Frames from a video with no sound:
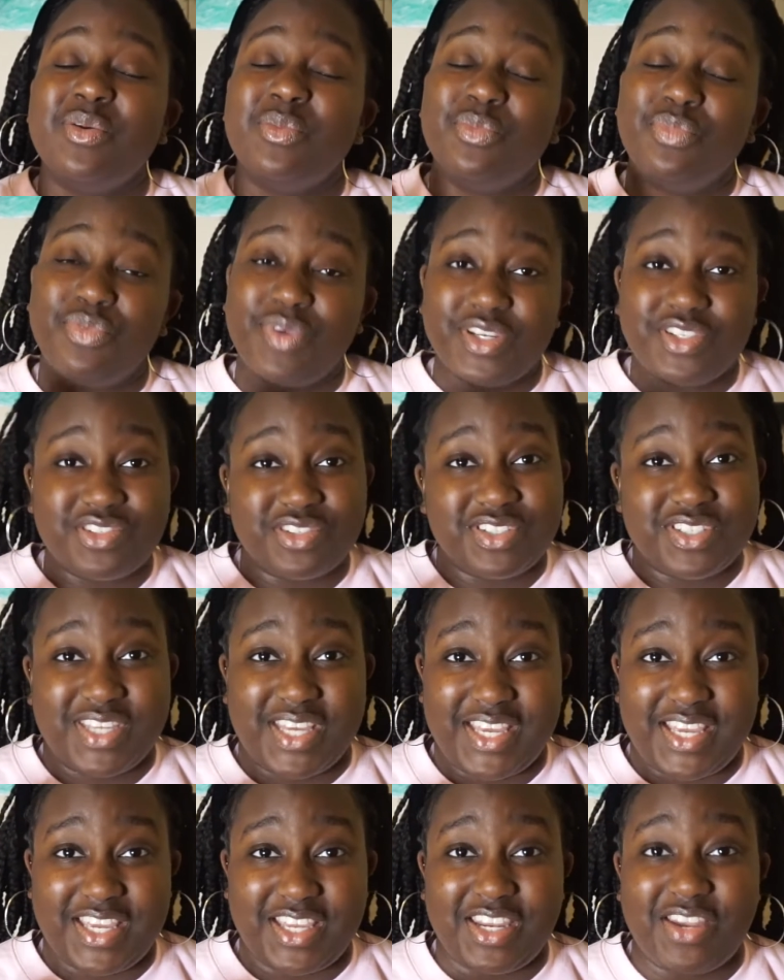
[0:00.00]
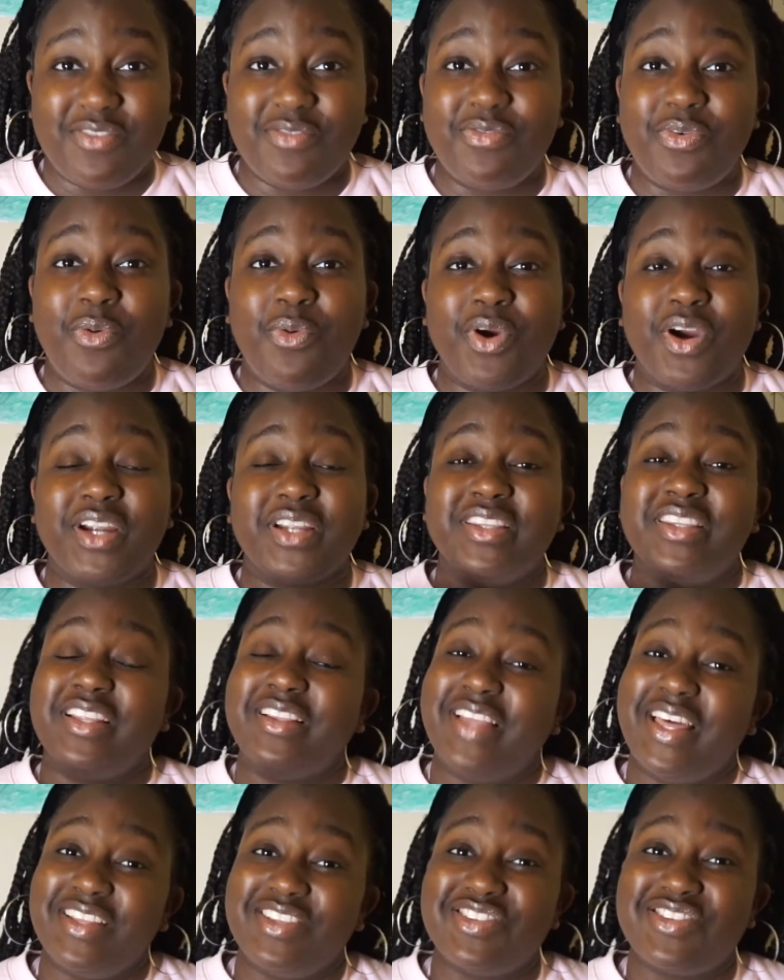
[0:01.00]
Bridgerton for the
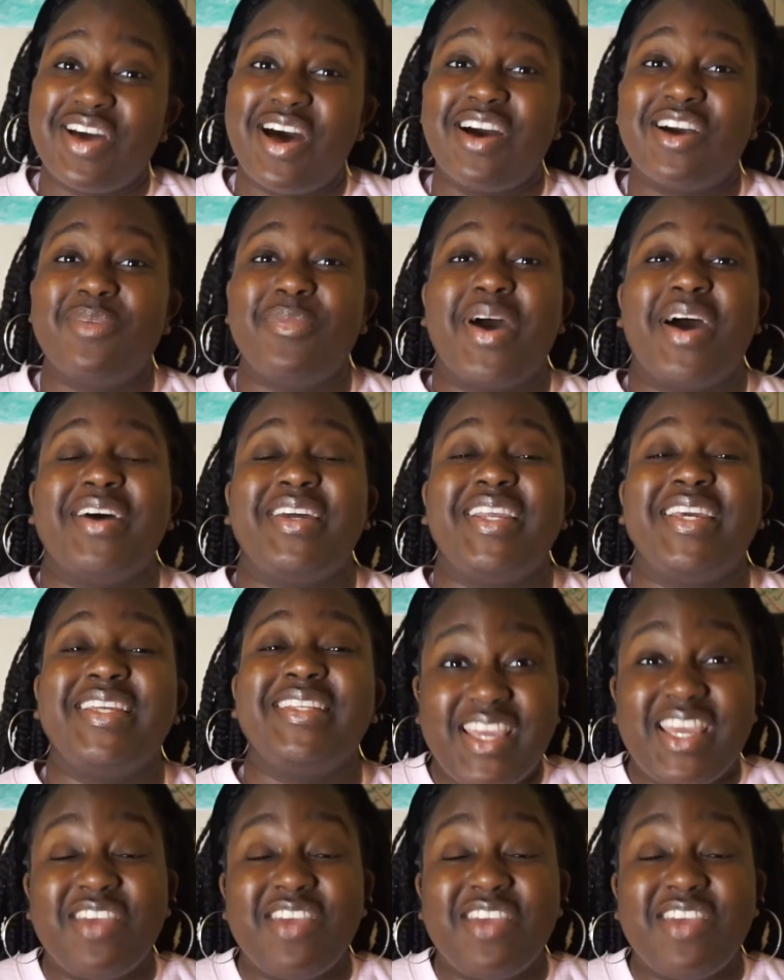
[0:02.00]
Let's Talk About It.